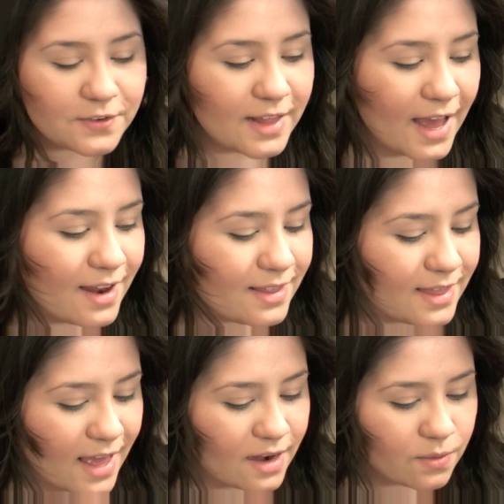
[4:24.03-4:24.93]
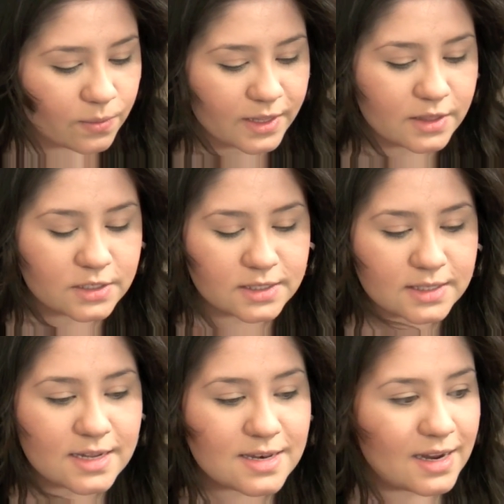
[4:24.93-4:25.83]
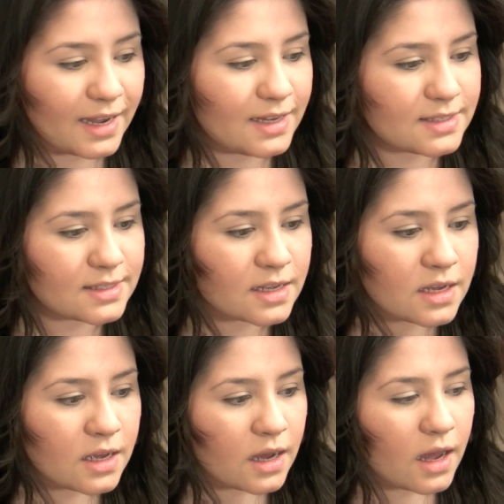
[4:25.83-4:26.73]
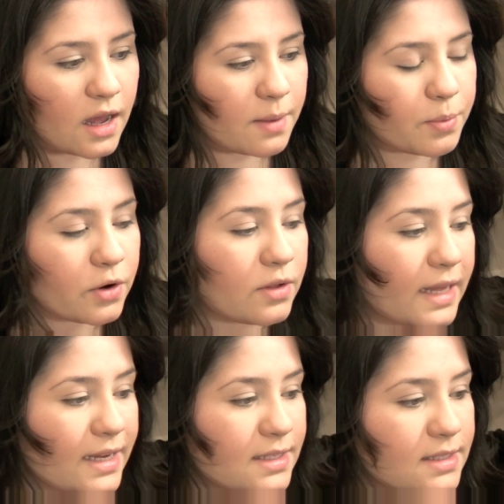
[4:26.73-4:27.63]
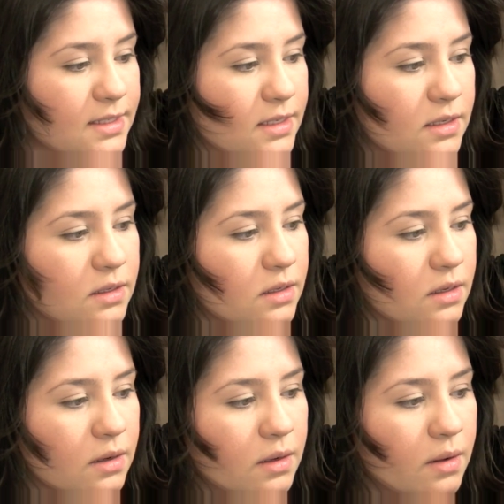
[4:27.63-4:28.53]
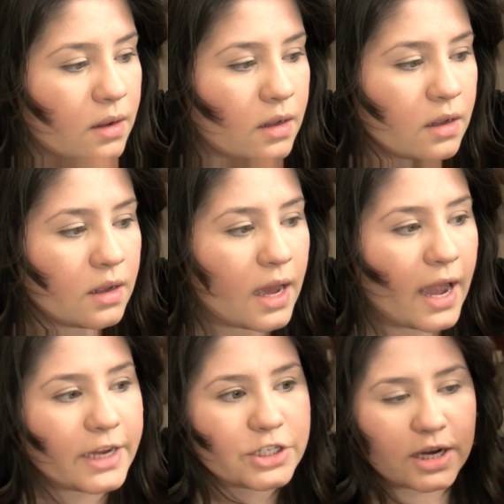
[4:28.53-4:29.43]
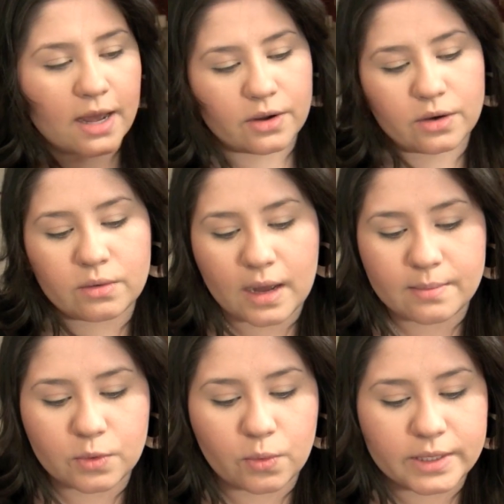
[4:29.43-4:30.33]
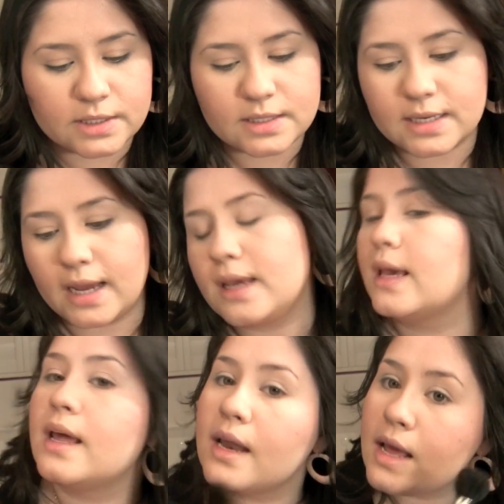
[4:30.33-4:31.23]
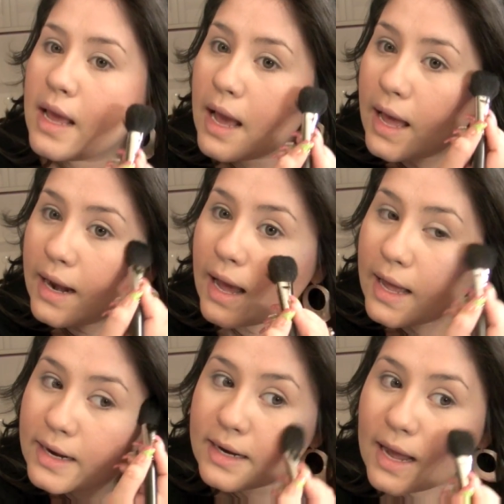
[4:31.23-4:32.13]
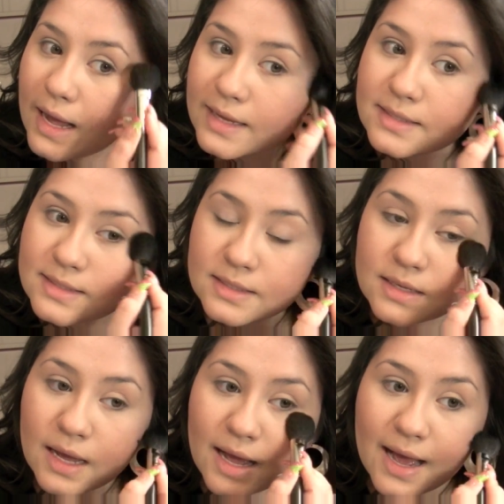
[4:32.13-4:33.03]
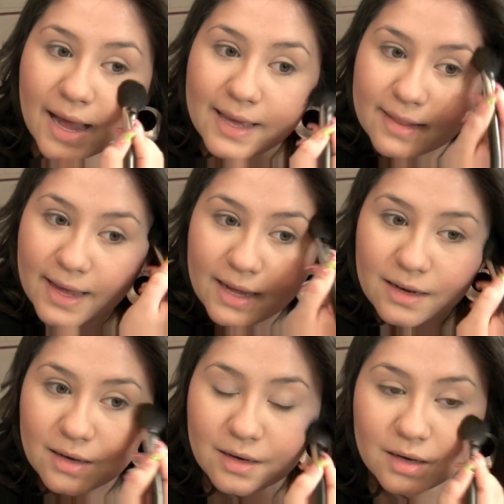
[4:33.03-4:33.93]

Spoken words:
it for that. Then with just a nice pearlized eyeshadow, I'm going to take it and add it as a highlight.